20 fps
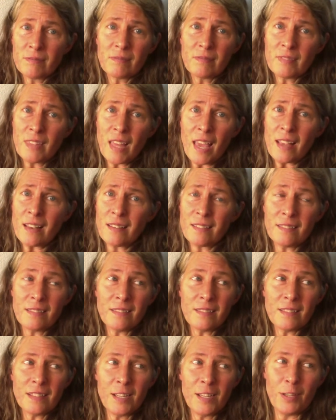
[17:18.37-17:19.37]
that
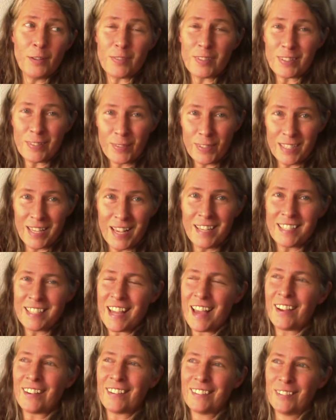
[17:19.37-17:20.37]
you sent
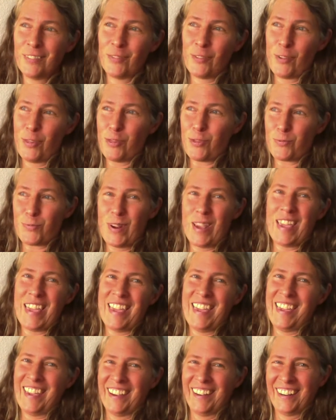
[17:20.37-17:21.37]
out for 3
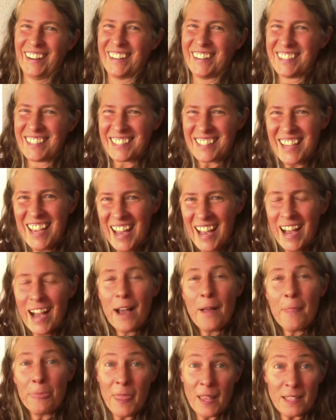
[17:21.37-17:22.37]
years,
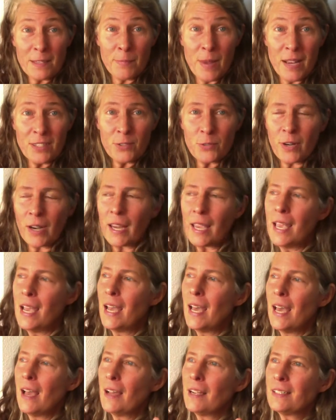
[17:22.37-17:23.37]
that's my story.
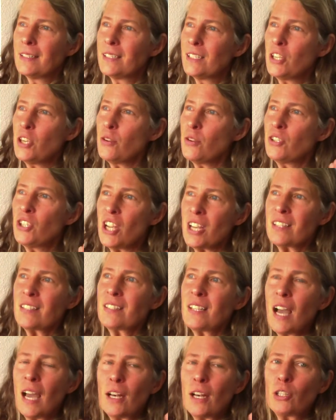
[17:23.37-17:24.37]
You
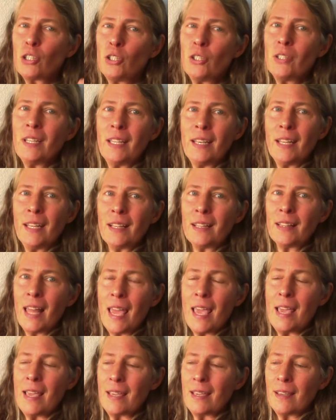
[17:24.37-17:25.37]
just got to look at it
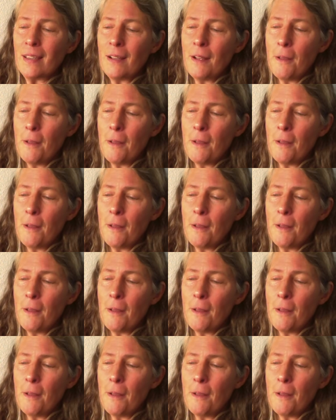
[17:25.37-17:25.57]
like